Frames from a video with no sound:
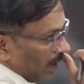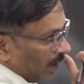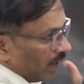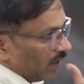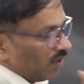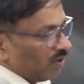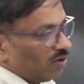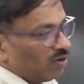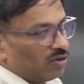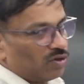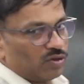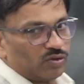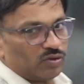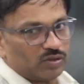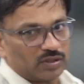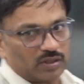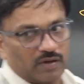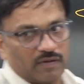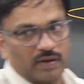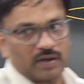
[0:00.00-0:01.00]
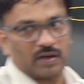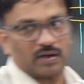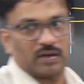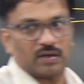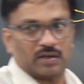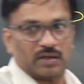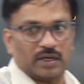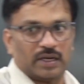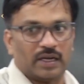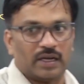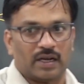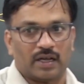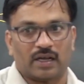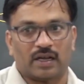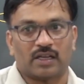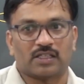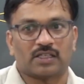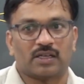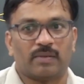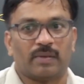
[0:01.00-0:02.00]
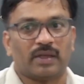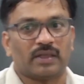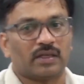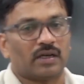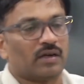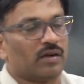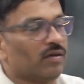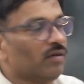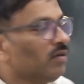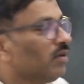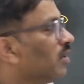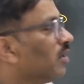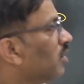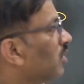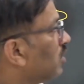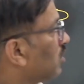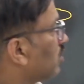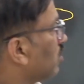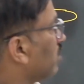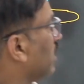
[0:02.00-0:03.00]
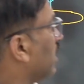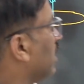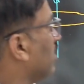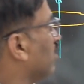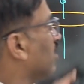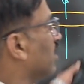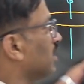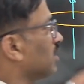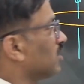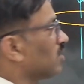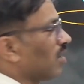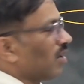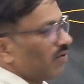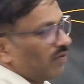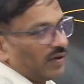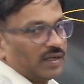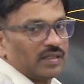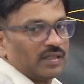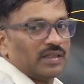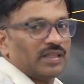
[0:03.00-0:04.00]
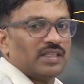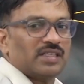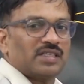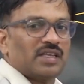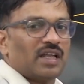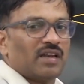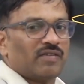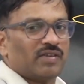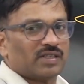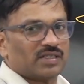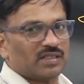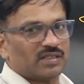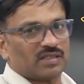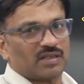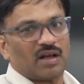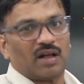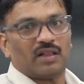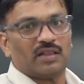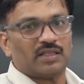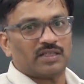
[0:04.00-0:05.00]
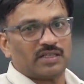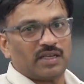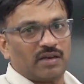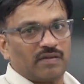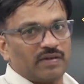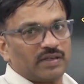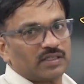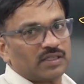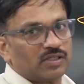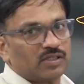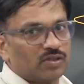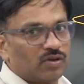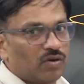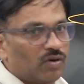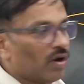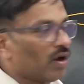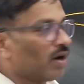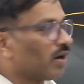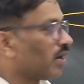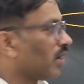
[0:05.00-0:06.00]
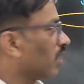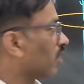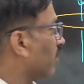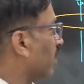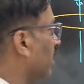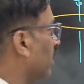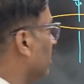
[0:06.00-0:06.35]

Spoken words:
you have to use our integration method, no? So then you can solve it. These derivations, all these derivations, no, not required.